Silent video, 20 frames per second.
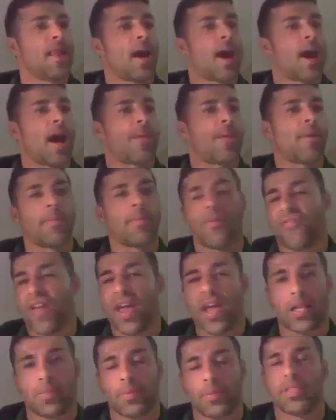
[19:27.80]
I'm
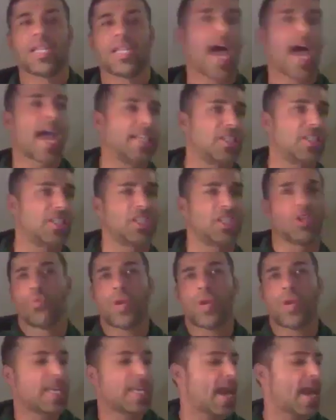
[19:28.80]
available nights and
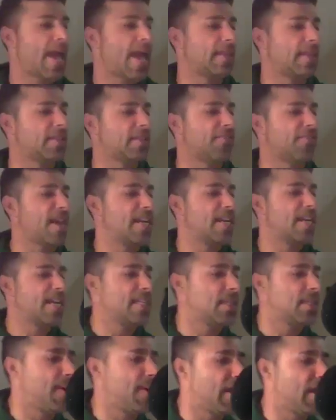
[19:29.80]
weekends if I need
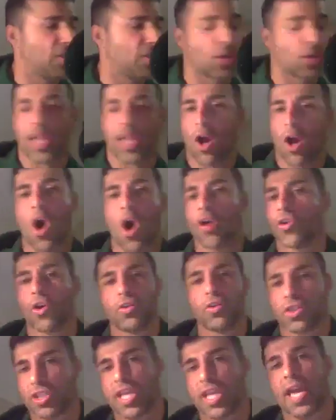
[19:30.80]
to be. So like all
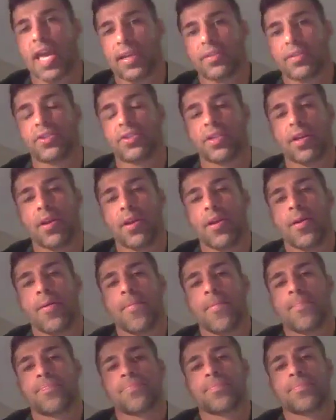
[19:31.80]
those things,
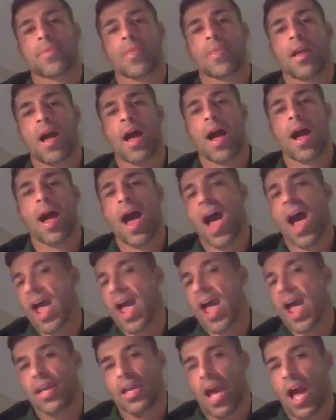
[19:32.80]

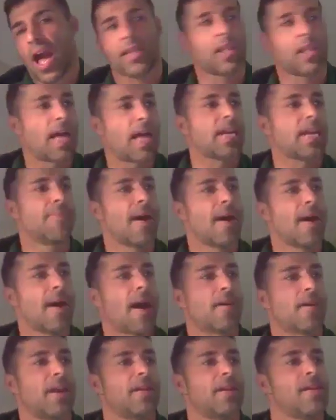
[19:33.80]
I like about
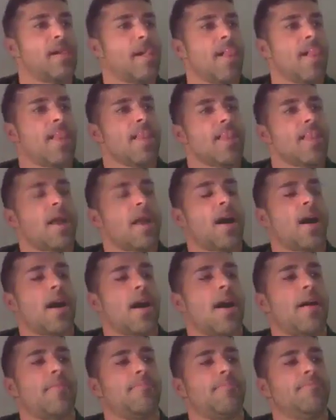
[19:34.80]
it.
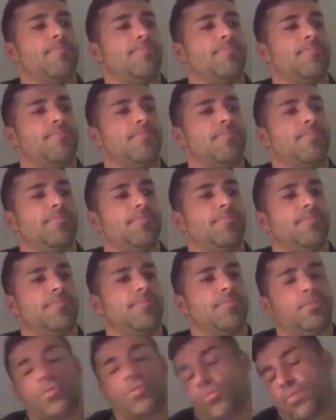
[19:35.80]
Um,
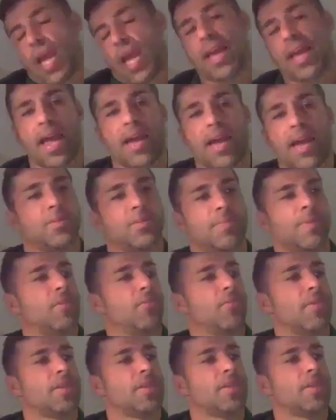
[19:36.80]
that's a big
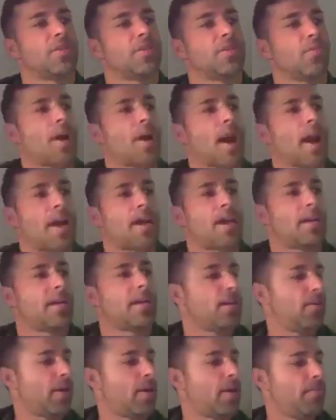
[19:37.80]
reason why I got into
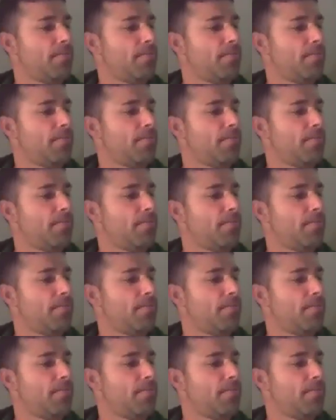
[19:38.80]
it.